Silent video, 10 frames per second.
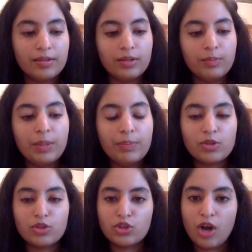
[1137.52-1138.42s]

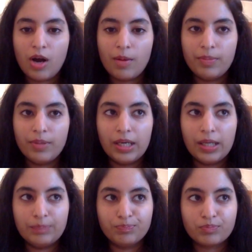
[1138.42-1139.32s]
people's job
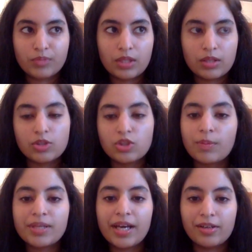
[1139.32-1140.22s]

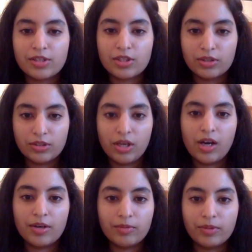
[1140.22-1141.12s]
titles
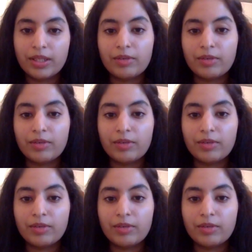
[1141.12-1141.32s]
aren't really